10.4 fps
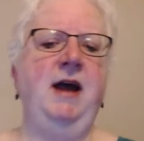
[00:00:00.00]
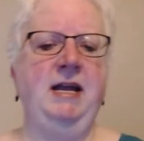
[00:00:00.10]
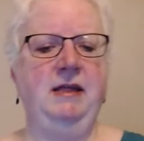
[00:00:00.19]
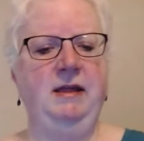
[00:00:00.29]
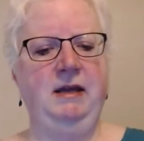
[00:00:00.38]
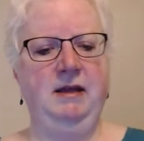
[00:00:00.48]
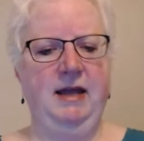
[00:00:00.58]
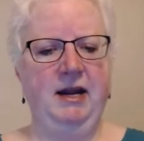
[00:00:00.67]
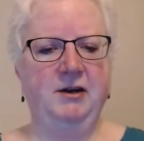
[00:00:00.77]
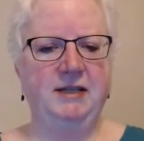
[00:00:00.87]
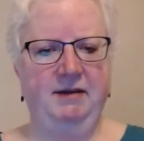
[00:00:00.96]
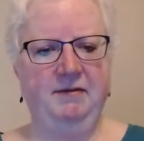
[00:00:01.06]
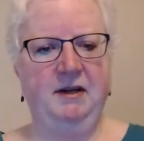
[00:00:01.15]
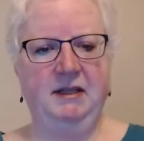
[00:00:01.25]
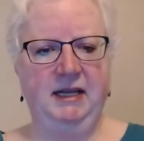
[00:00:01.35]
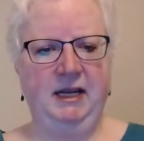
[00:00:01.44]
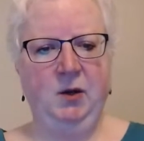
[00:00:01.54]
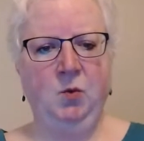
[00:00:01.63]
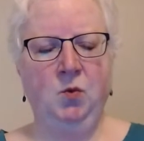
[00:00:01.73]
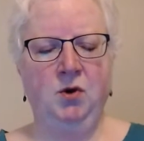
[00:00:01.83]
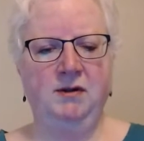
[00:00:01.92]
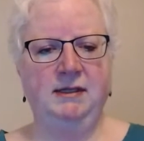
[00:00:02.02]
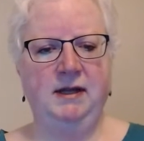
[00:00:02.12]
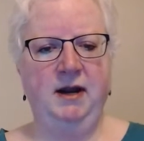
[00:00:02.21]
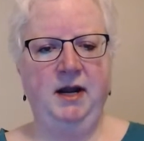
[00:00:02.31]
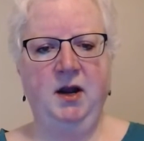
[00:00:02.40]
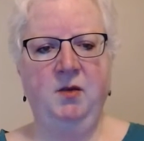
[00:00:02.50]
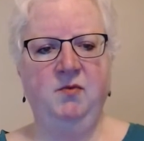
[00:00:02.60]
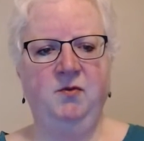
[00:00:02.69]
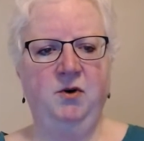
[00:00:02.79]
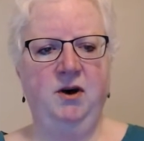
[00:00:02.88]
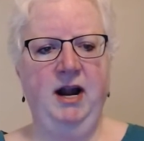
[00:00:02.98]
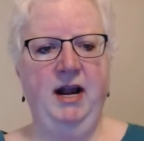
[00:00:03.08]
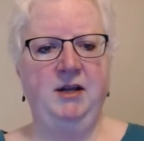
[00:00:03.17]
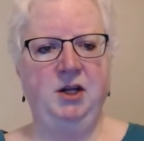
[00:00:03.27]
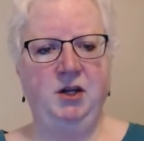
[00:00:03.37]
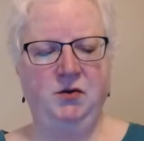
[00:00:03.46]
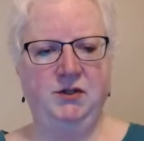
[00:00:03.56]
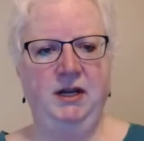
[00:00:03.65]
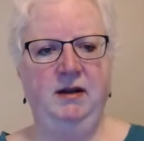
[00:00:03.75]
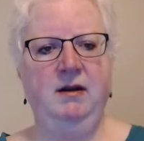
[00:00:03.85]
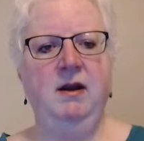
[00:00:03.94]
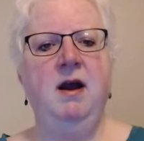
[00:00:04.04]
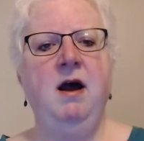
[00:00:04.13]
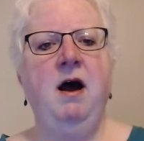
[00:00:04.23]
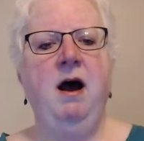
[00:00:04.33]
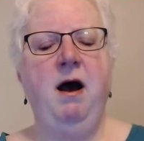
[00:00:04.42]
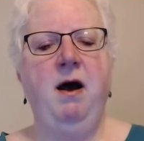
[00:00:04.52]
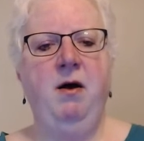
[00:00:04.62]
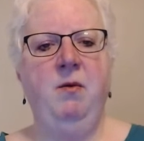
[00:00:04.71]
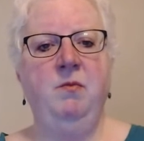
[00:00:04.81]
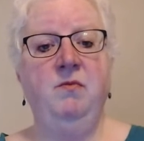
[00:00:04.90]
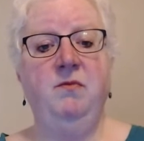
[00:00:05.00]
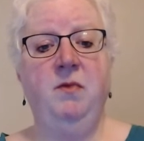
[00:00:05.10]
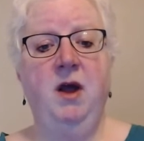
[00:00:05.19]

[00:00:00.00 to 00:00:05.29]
I think they are definitely worth signing up for and using. I